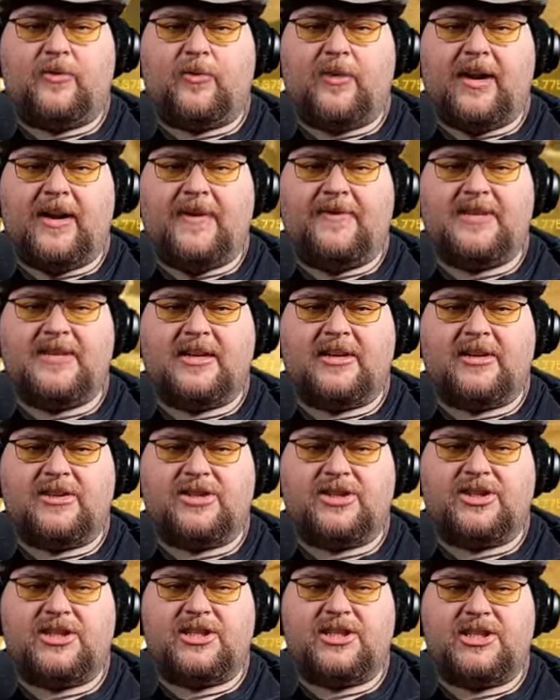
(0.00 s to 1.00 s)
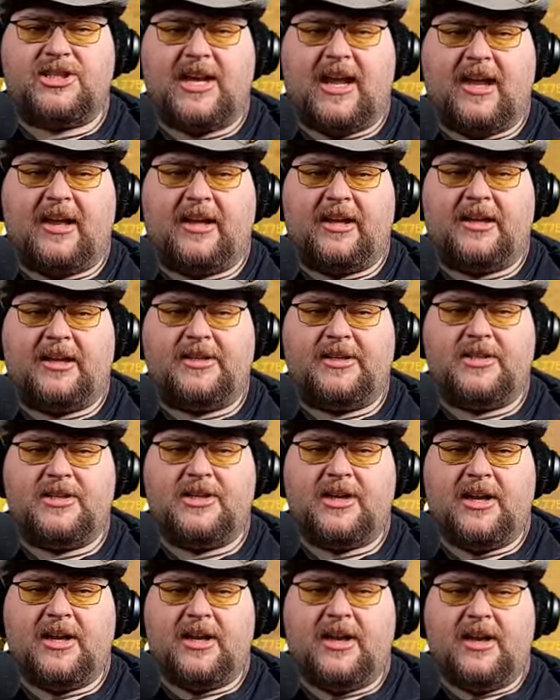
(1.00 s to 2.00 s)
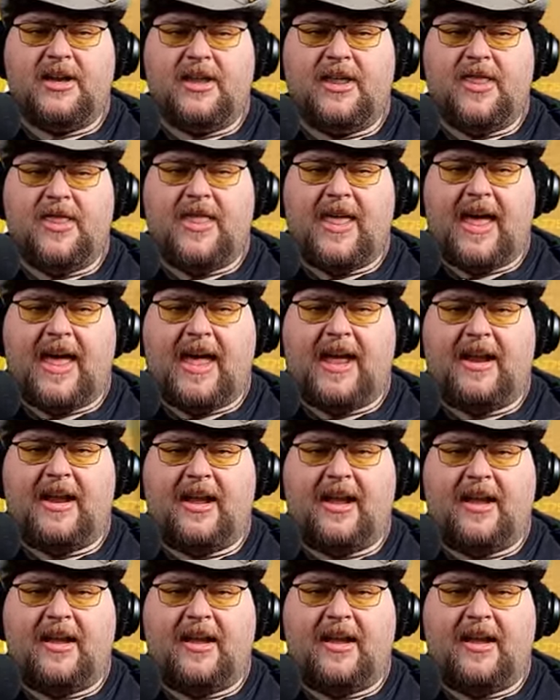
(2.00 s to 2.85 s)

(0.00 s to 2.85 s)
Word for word: Grave Digger's challenge that.